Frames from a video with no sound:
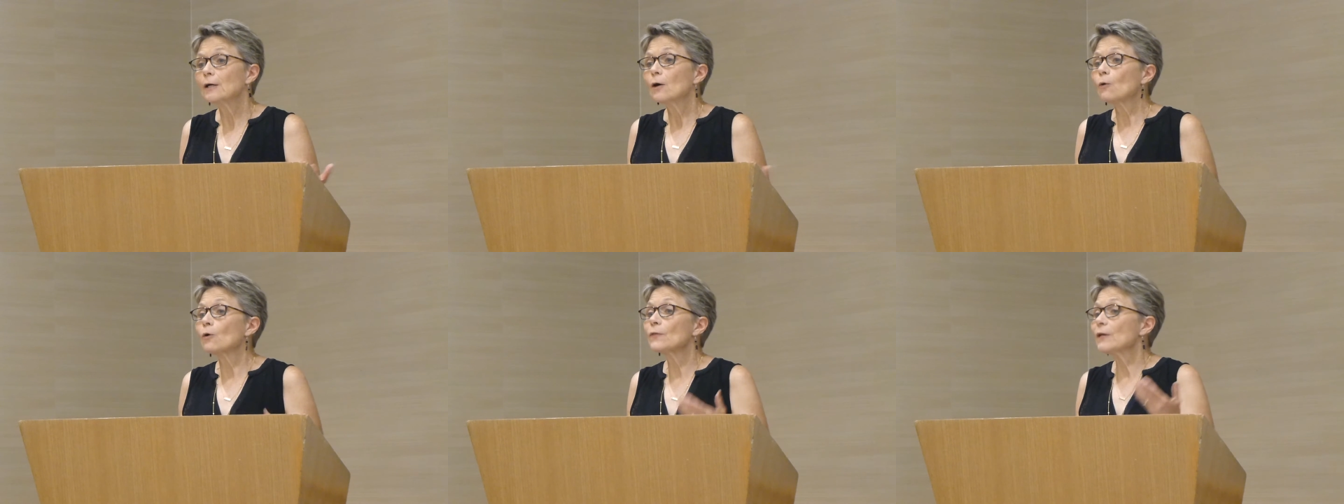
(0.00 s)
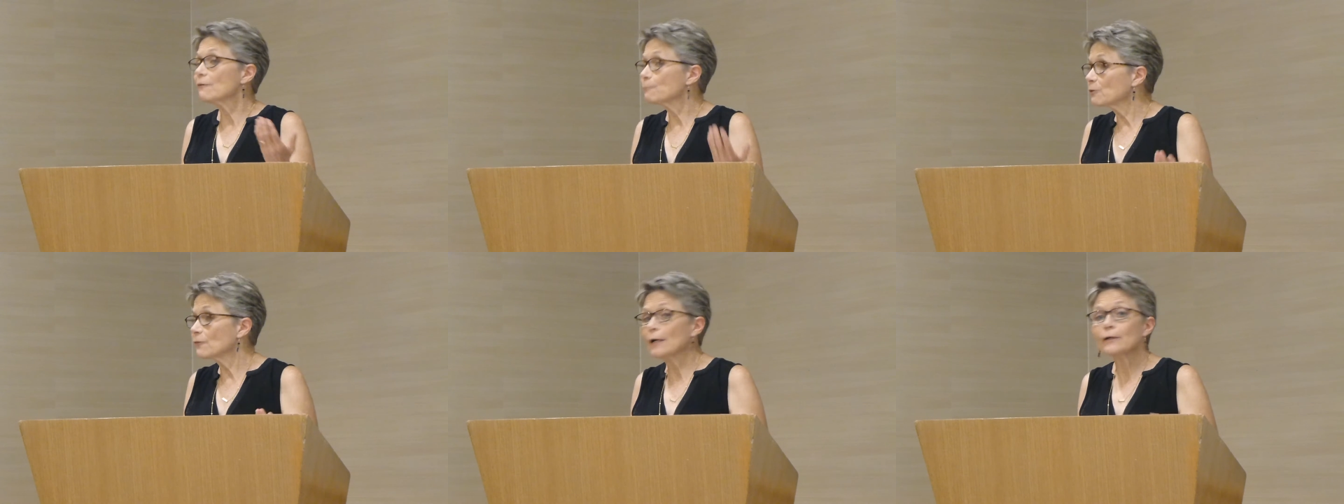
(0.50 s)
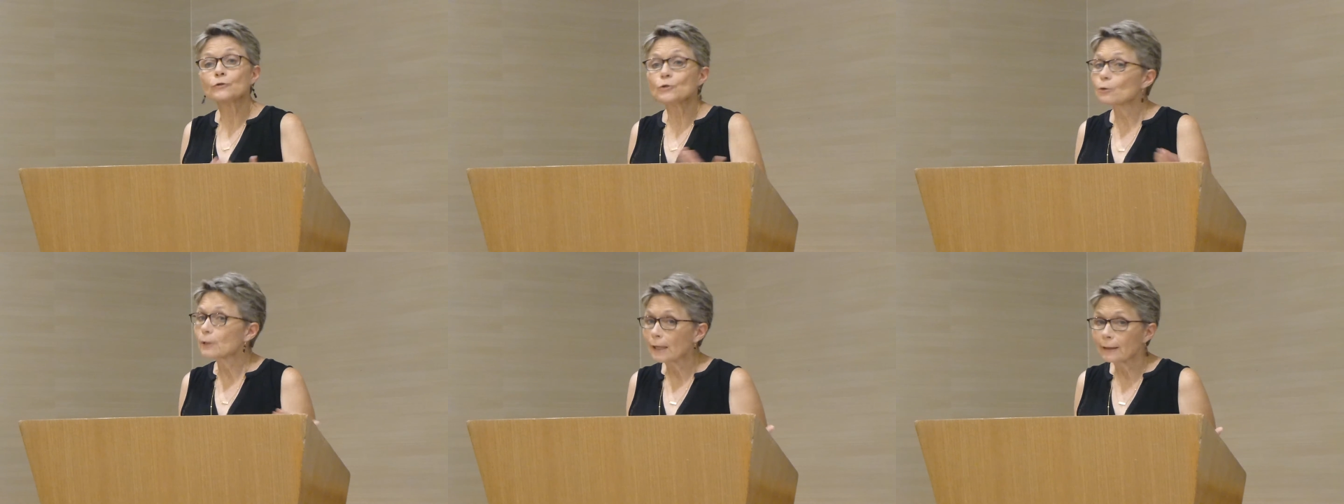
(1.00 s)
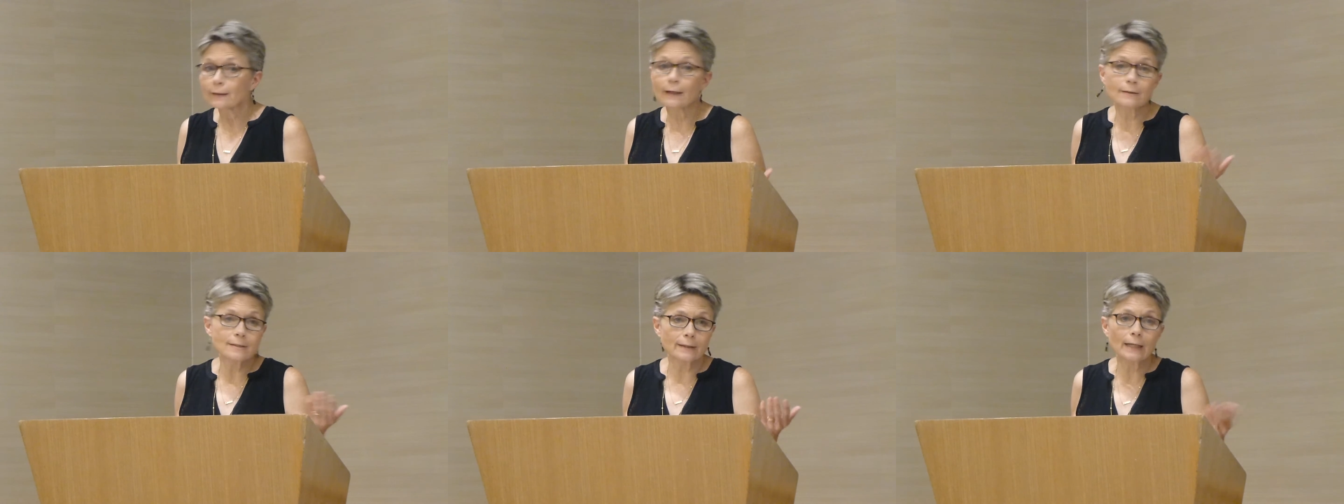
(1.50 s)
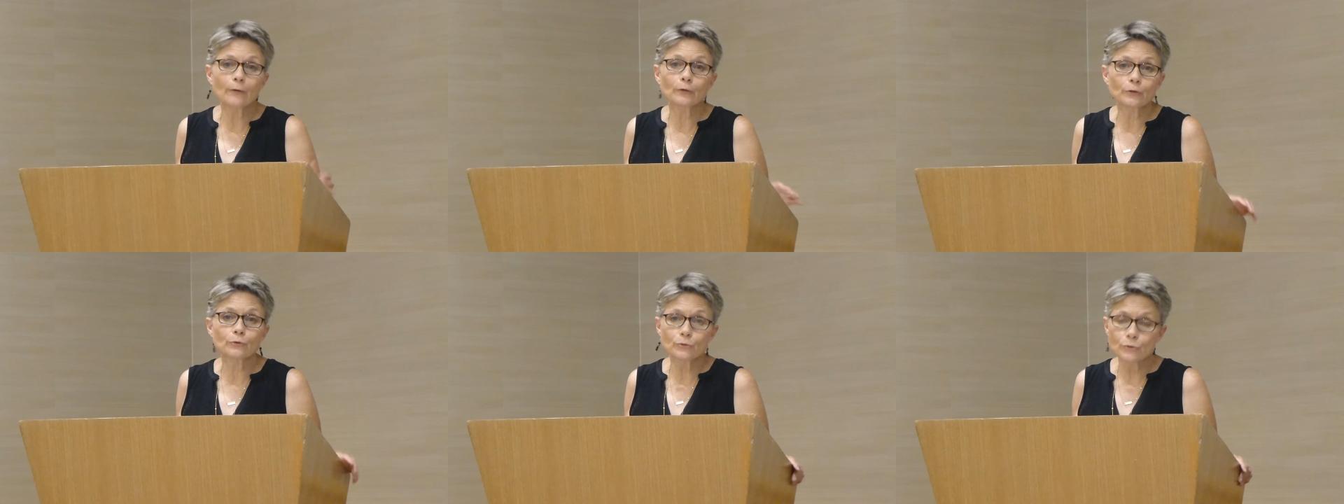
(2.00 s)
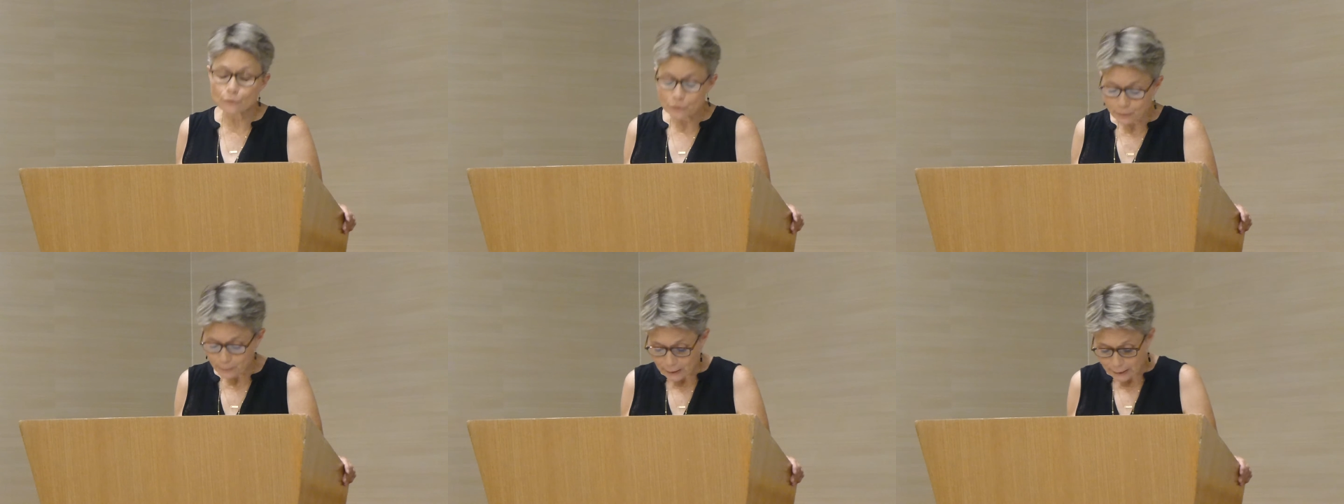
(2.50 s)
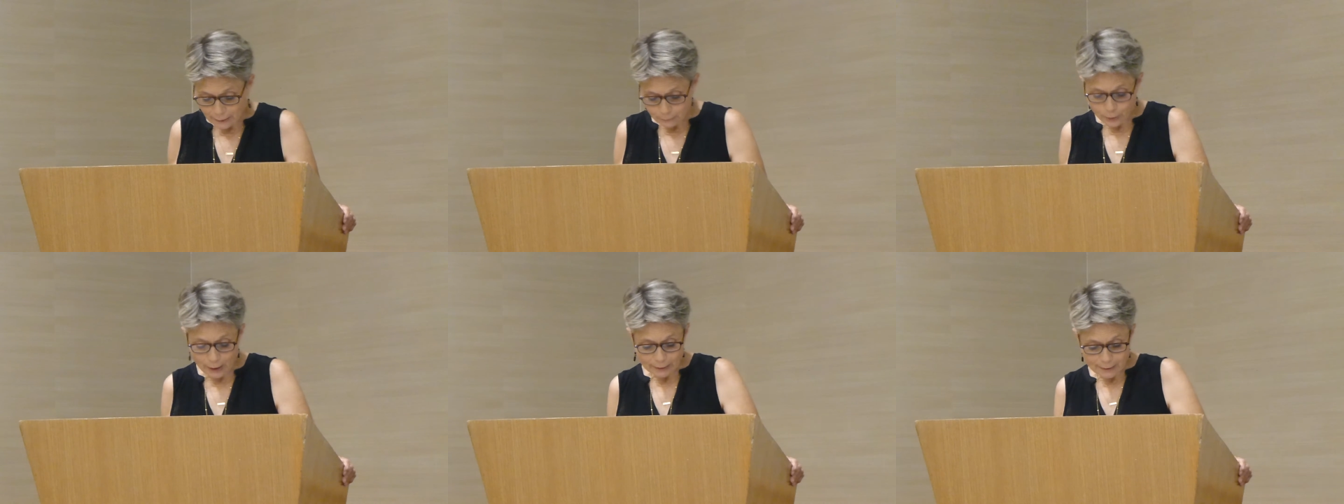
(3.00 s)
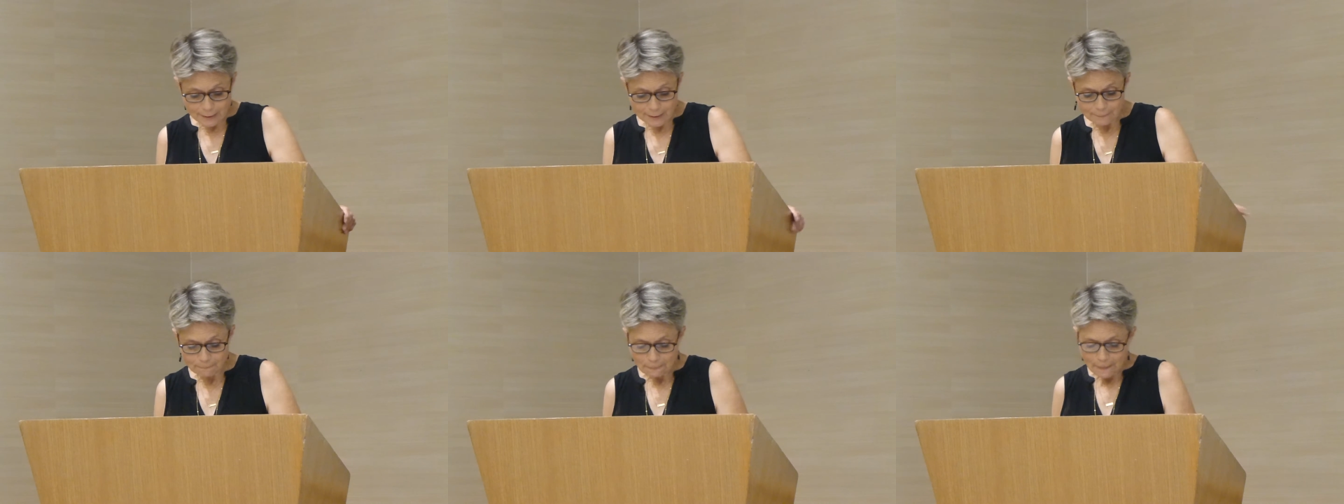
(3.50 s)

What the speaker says: or they have provided no guidelines on how to use social media in practice.